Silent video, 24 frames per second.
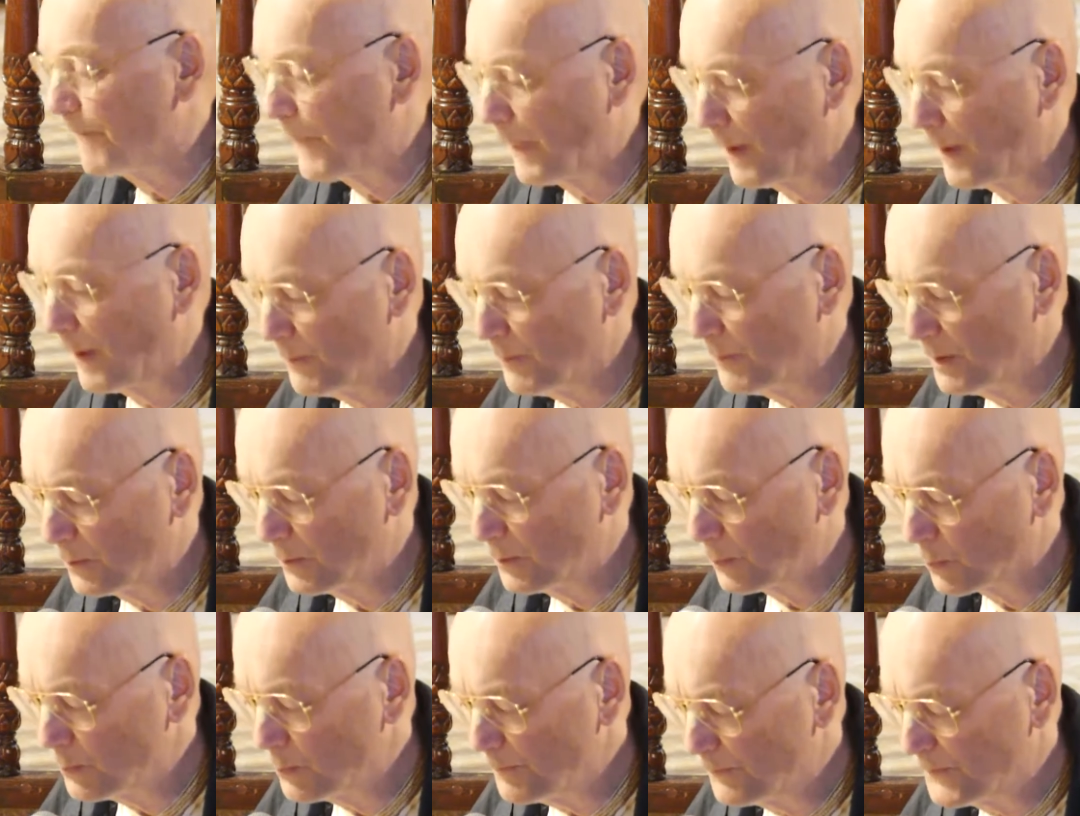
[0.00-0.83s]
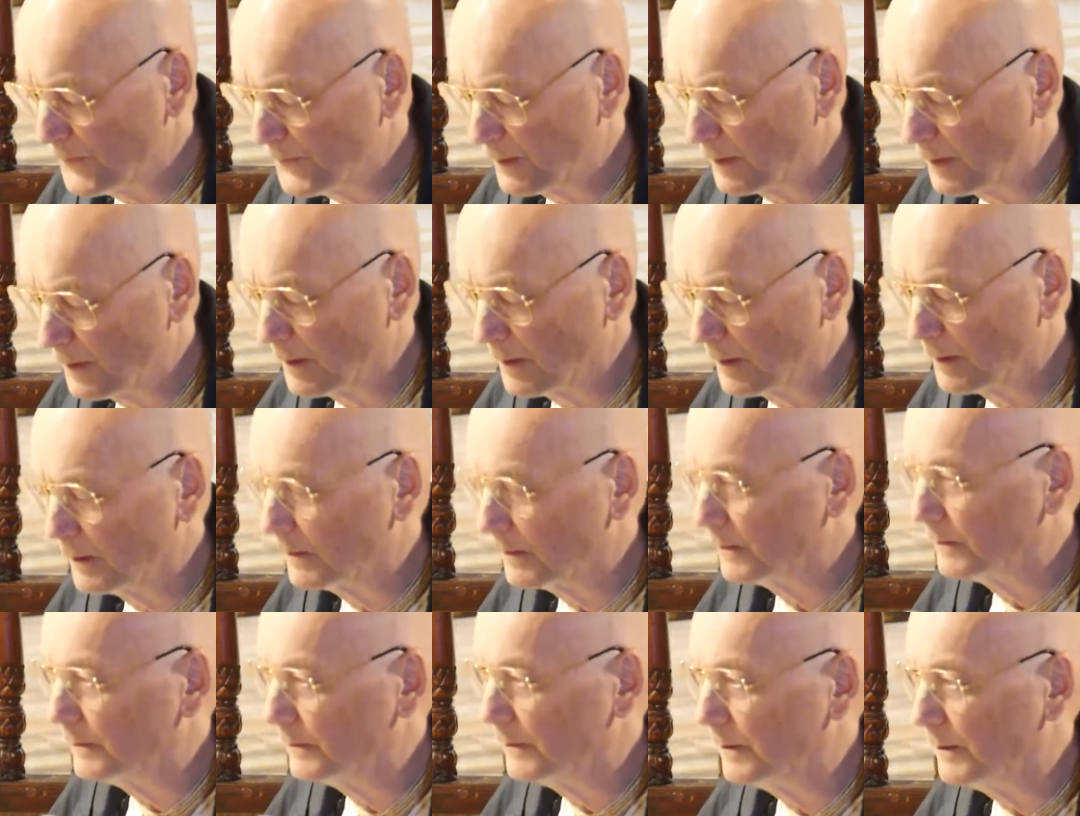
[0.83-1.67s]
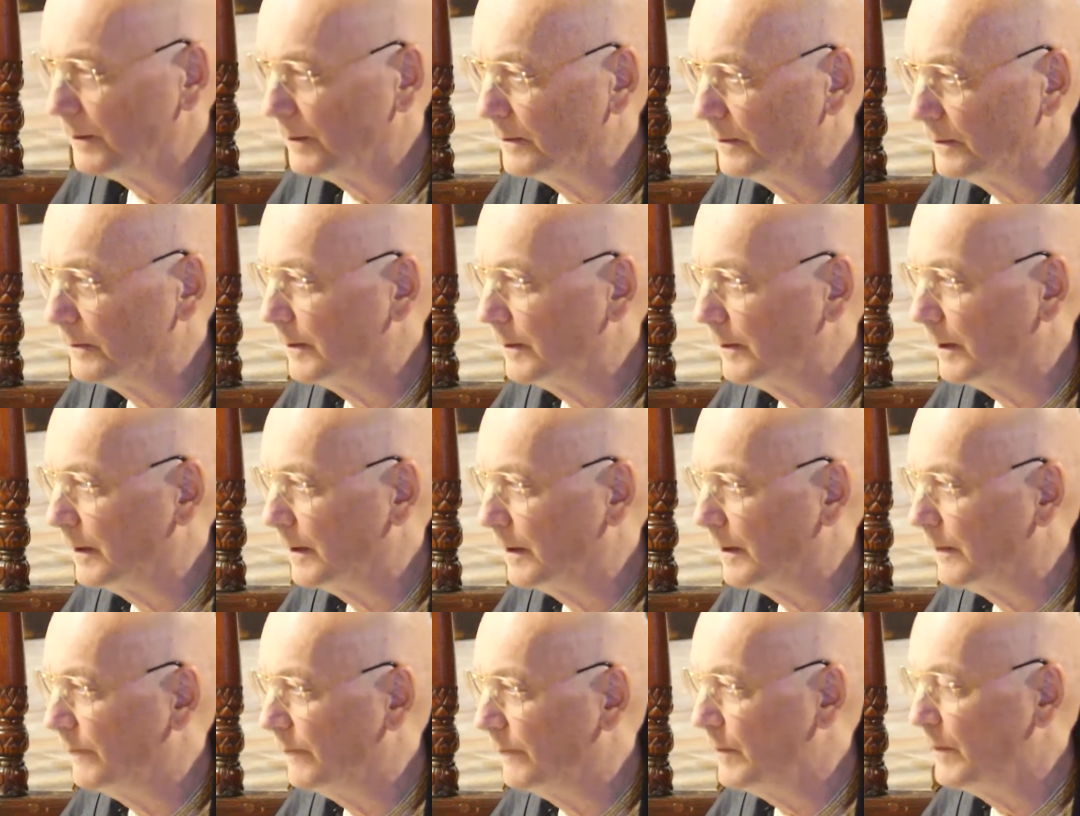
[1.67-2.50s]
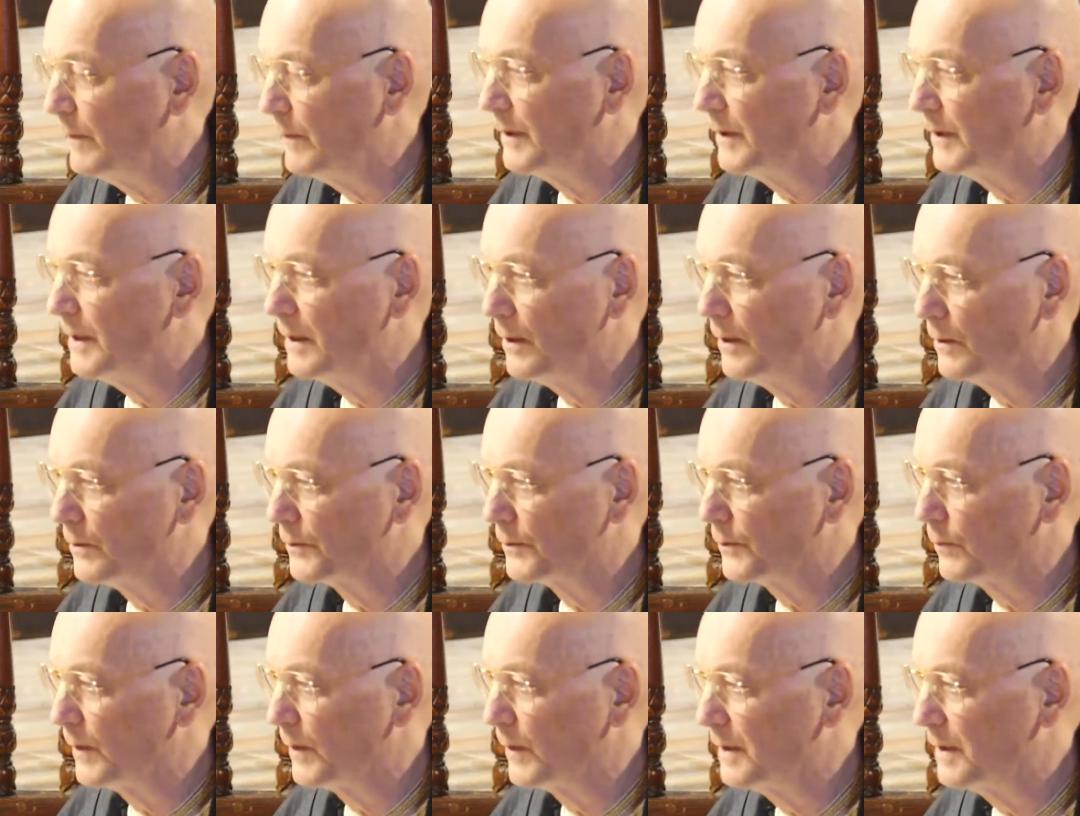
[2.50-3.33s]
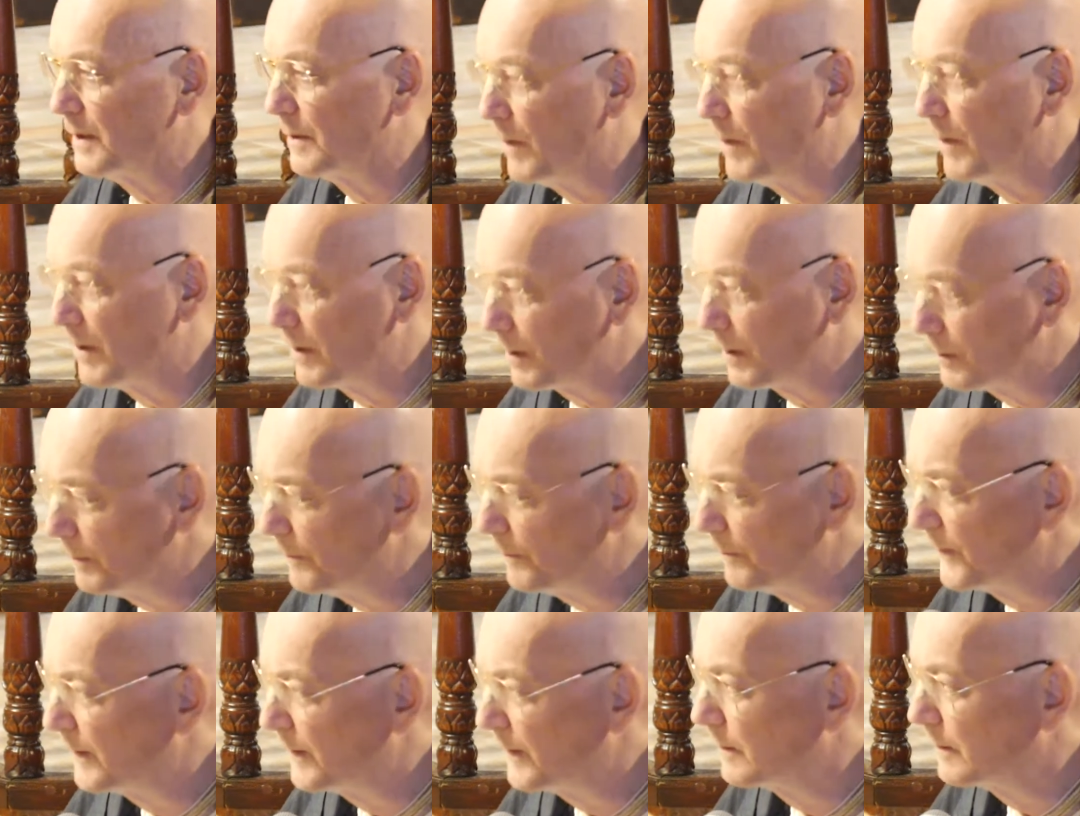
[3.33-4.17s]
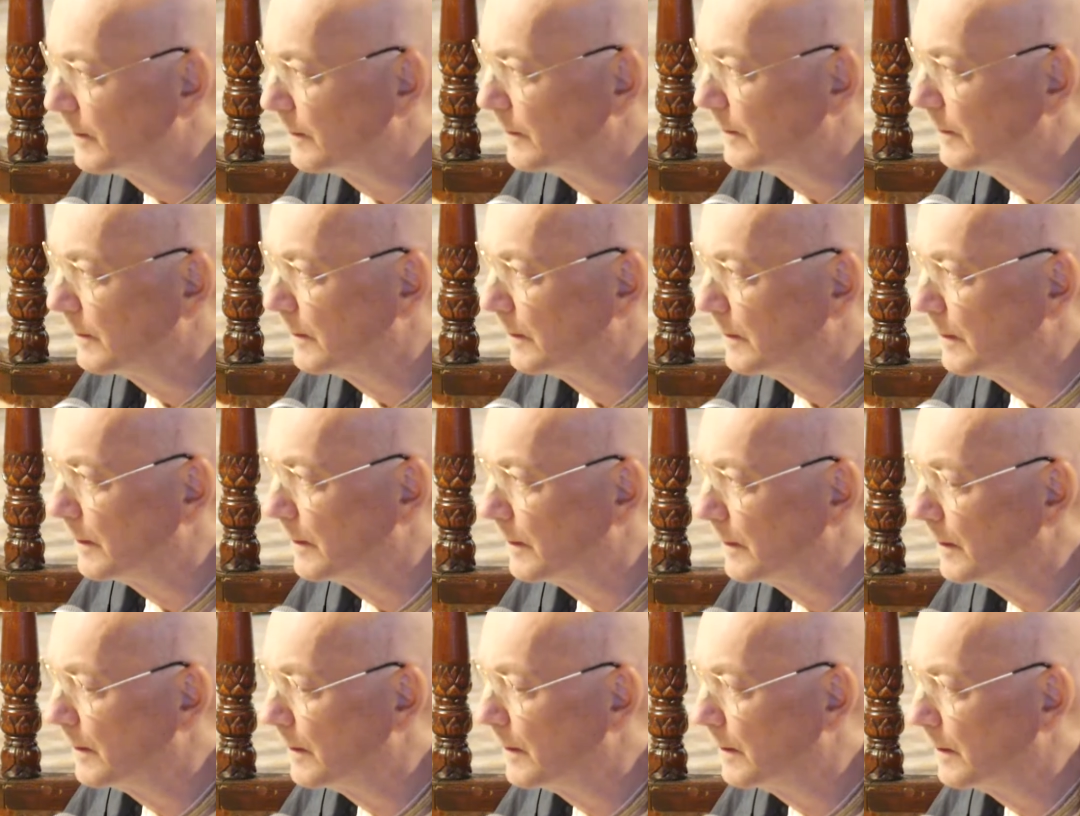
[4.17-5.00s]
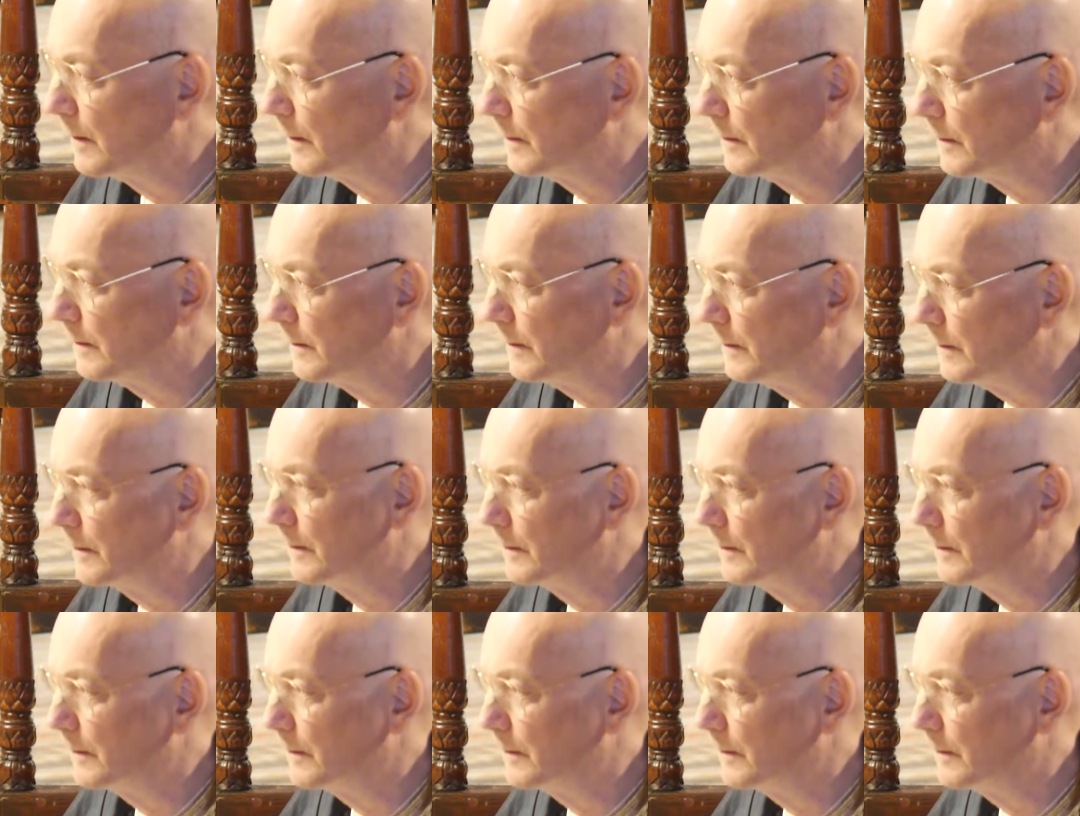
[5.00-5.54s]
Bankrupt, everybody knows what is bankrupt. Yes.